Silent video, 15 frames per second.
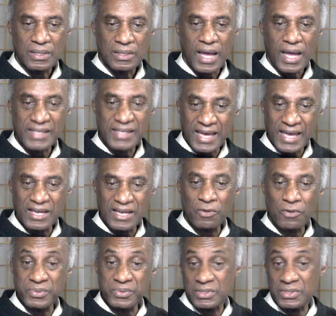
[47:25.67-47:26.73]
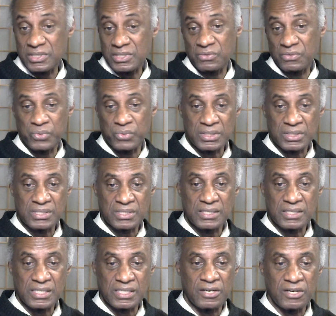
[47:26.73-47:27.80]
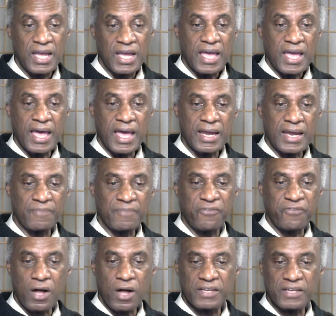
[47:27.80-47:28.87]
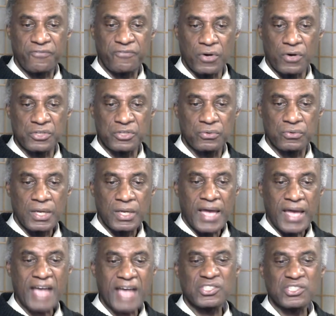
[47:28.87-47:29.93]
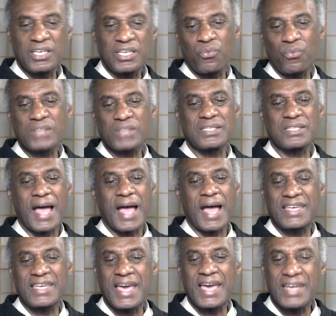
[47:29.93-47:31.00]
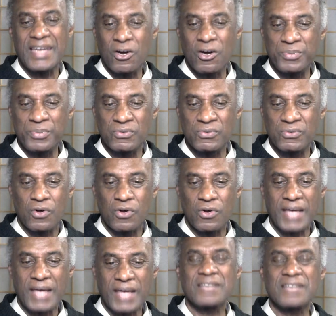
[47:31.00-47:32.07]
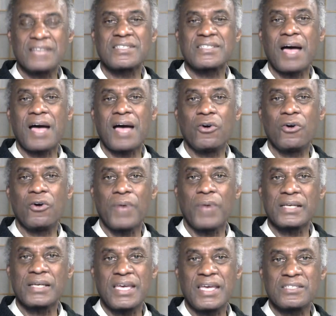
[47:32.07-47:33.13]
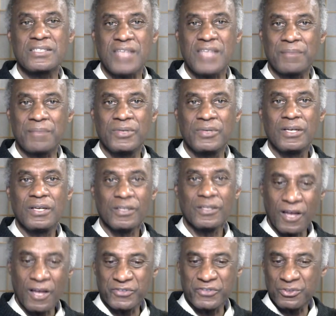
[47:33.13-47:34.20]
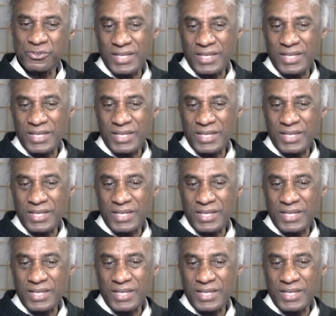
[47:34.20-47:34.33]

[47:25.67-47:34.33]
I Can't Help You, it says here. And I'm Falling for You. Actually, it wasn't I Can't Help You. It was called I Can't Stop Loving You.